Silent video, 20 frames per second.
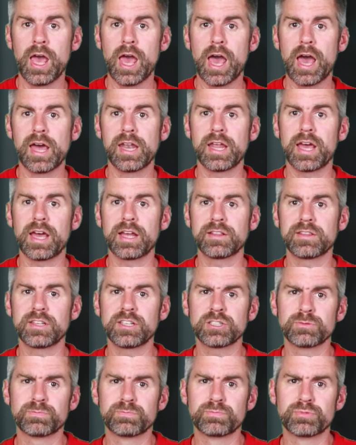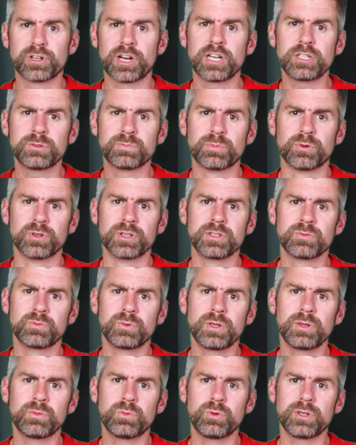And at this price point
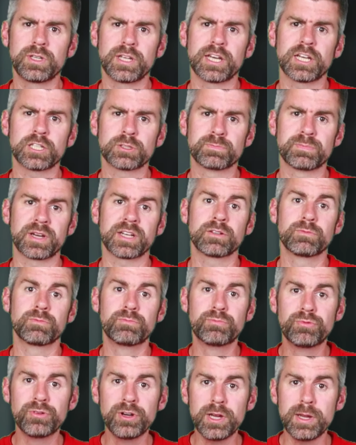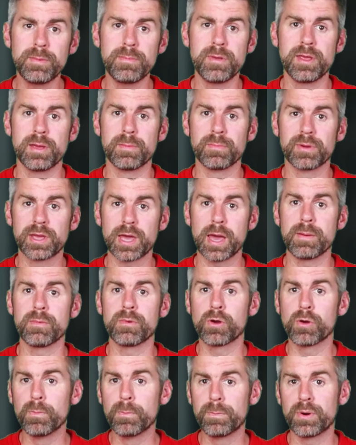we would expect premium game
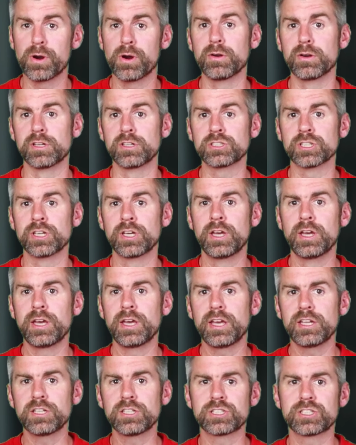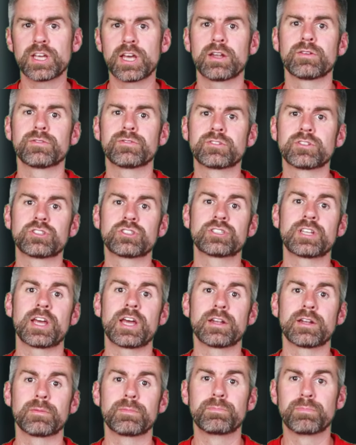components instead of the
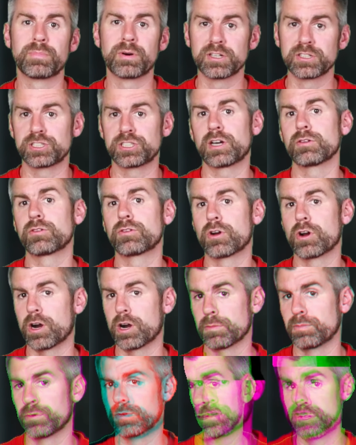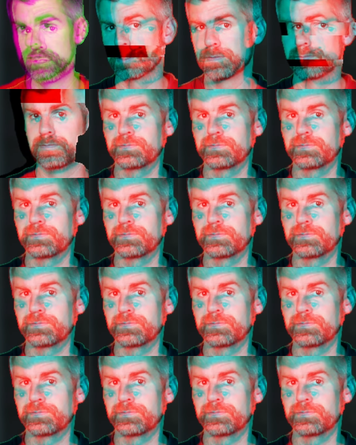standard punch-out cardboard.